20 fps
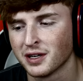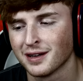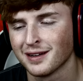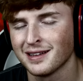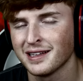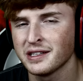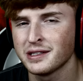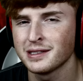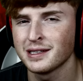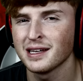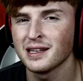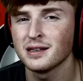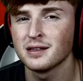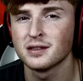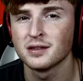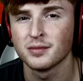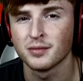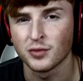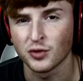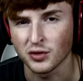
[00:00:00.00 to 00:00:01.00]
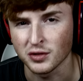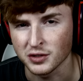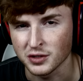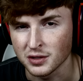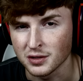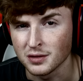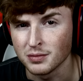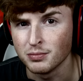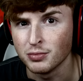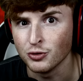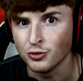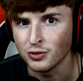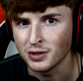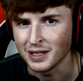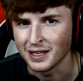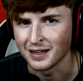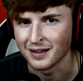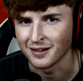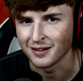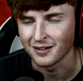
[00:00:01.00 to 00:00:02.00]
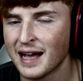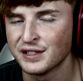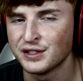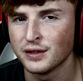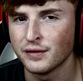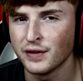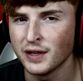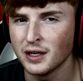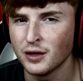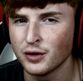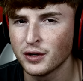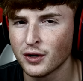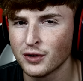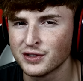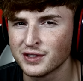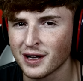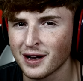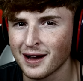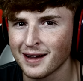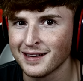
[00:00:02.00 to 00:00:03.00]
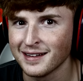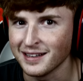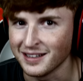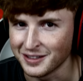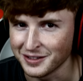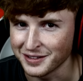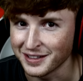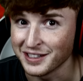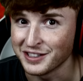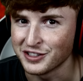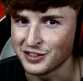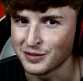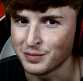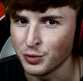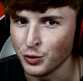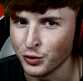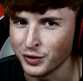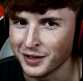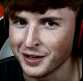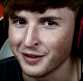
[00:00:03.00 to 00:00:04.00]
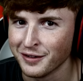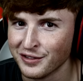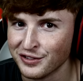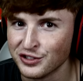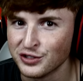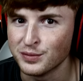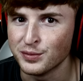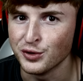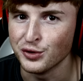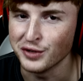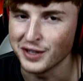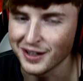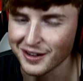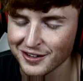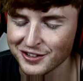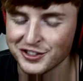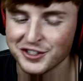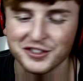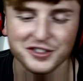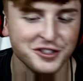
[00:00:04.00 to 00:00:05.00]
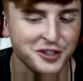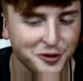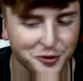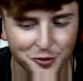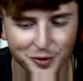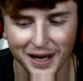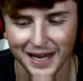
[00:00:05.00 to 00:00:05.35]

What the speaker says: but let's get into more spookier. As the video goes on, it'll get spookier and spookier. Just you